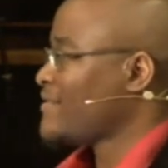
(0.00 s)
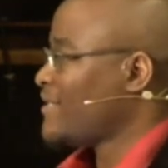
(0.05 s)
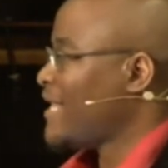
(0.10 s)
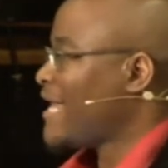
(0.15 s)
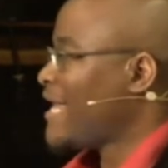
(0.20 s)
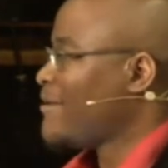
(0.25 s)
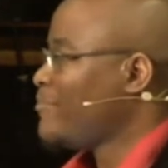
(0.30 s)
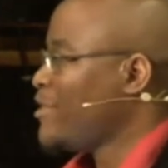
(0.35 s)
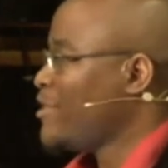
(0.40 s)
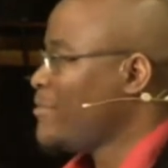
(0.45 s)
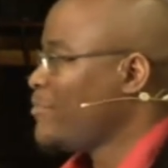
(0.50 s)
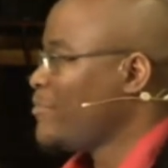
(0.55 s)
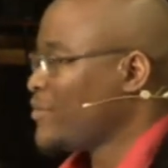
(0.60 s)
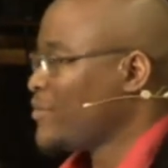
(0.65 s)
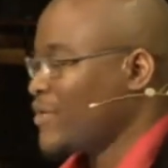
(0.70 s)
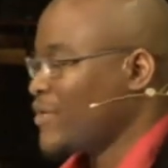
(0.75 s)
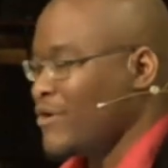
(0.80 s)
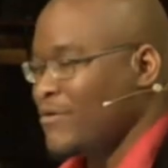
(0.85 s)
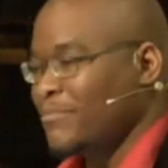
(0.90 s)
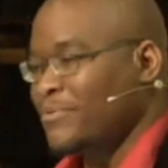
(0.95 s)
a lot of people
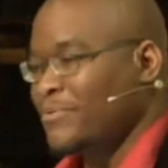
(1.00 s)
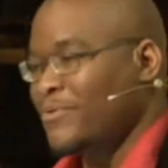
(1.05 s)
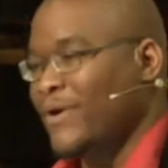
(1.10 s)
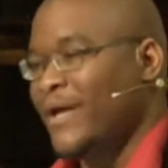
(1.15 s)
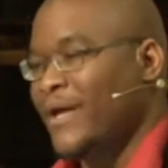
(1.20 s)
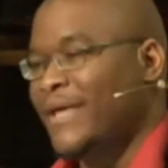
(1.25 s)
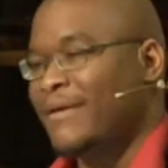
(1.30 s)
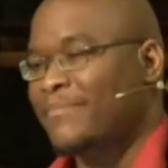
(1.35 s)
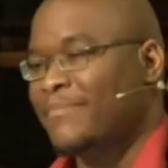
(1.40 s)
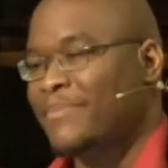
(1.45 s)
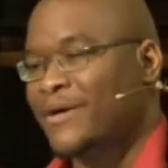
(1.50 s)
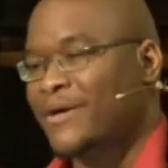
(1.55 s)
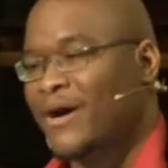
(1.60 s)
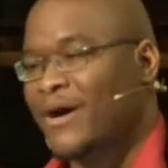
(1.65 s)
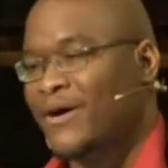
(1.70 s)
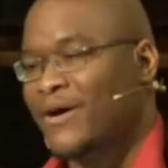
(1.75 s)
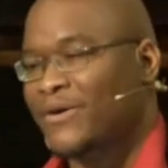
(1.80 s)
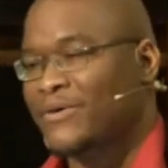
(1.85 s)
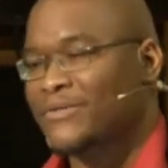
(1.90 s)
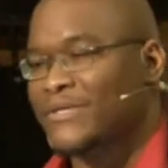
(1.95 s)
don't pray
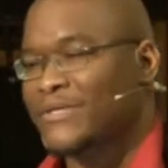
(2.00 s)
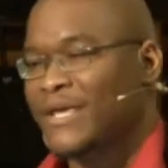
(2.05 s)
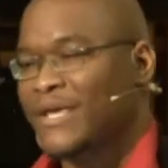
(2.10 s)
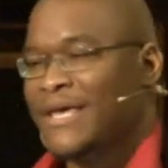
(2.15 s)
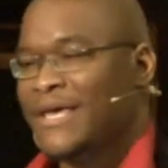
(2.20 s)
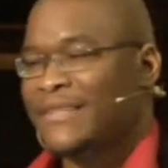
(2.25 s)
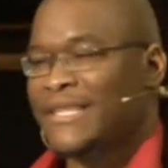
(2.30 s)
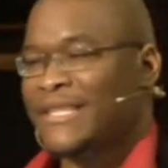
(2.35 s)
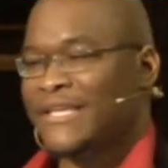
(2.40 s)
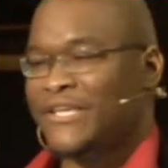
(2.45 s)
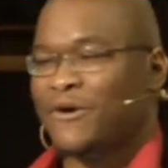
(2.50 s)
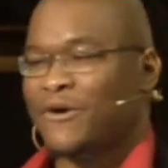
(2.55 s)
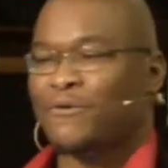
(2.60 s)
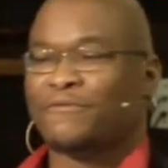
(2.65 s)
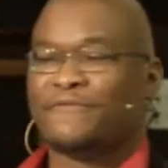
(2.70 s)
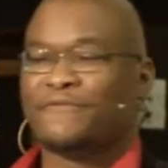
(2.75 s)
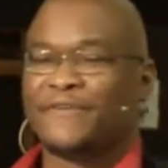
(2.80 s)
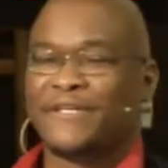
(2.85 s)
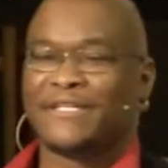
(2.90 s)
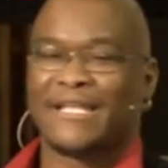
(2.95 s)
because they
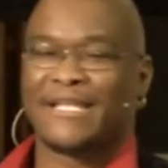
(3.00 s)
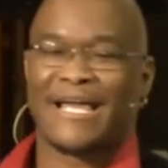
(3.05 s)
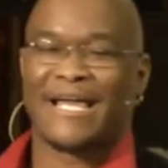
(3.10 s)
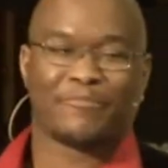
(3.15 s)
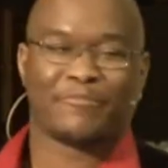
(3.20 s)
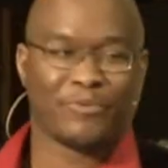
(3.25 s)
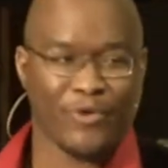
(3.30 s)
don't feel like